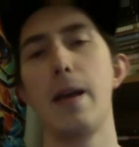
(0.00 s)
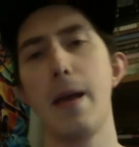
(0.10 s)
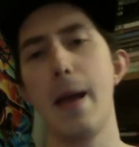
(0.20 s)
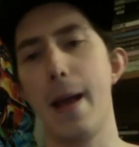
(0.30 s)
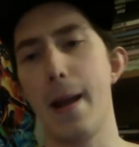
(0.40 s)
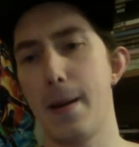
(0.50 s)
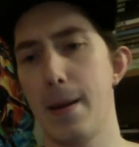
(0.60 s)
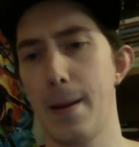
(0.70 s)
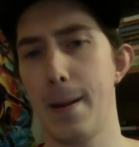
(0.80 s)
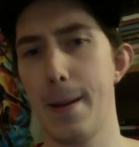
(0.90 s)
and
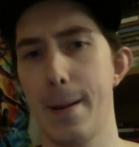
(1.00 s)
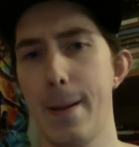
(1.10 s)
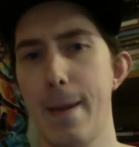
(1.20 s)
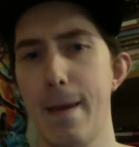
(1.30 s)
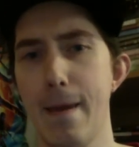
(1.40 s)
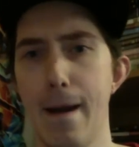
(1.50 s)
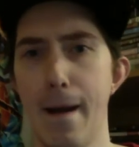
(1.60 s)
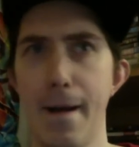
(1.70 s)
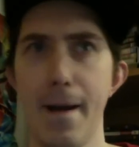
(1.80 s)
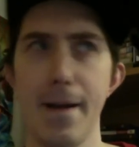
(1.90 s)
uh, yeah,
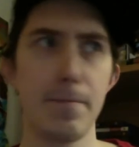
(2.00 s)
I